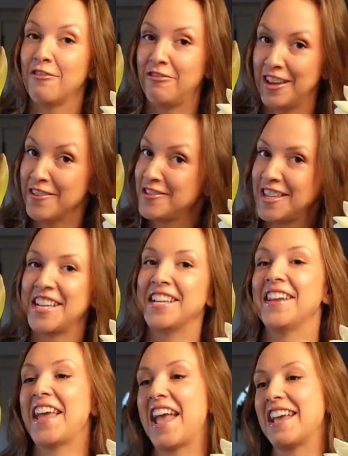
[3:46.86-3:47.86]

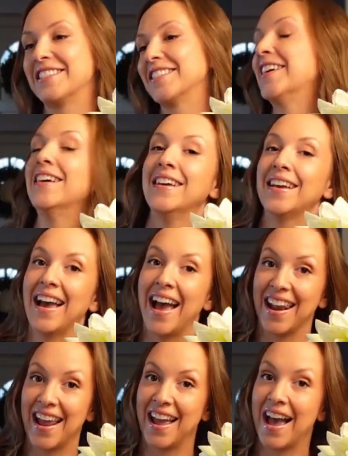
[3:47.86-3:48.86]
15 days.
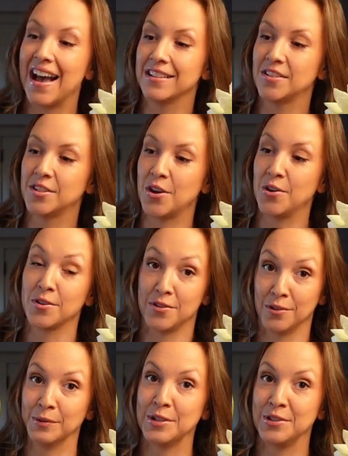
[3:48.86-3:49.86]
And I had soaked
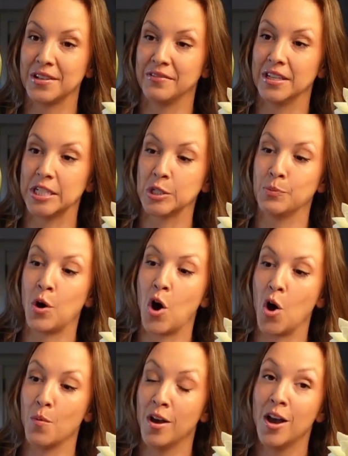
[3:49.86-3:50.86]
the roots of this
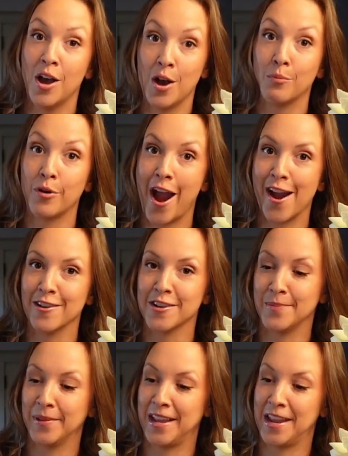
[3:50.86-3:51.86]
bulb prior
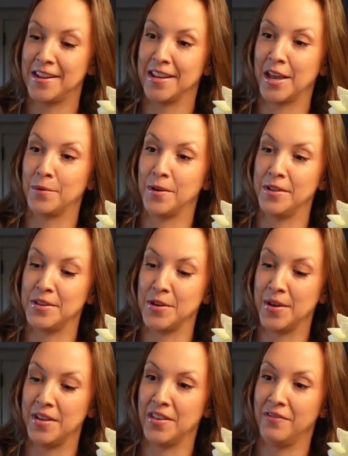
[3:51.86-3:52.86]
to planting it with
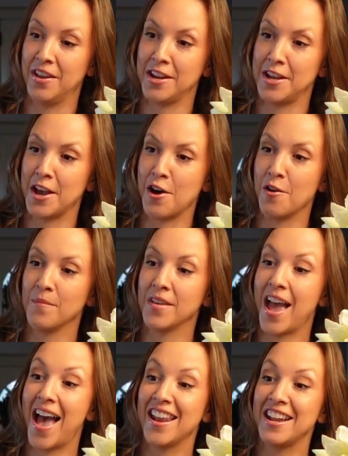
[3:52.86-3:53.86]
you in the video.
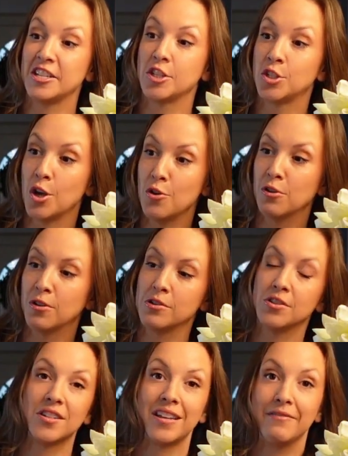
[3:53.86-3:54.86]
And it's so
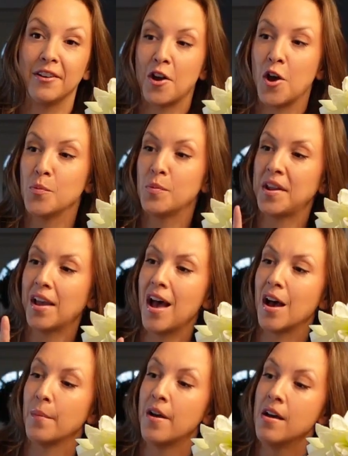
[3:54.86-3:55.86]
close to even opening
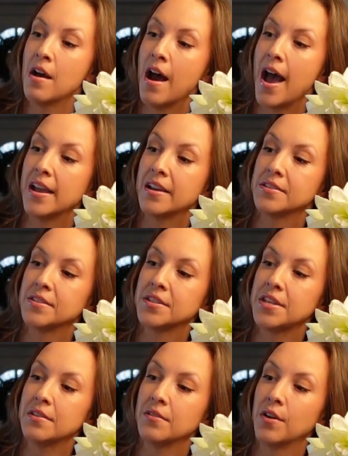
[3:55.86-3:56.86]
up. I can
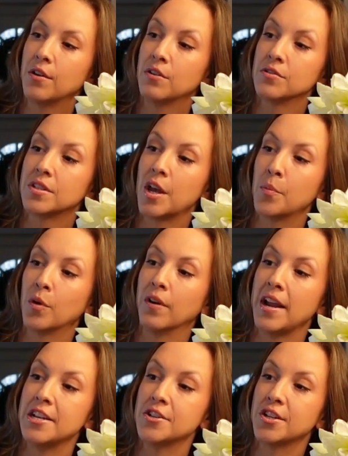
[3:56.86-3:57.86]
see the little
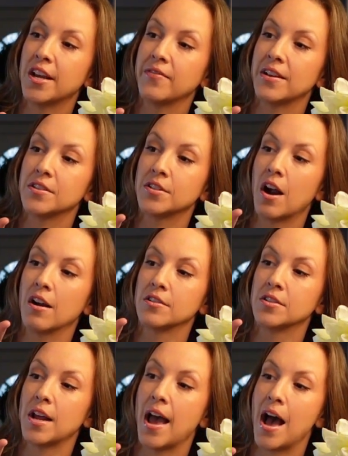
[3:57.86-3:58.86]
separation that
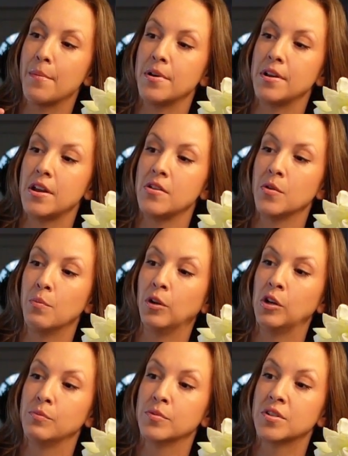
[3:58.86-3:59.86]
starts to happen in the bloom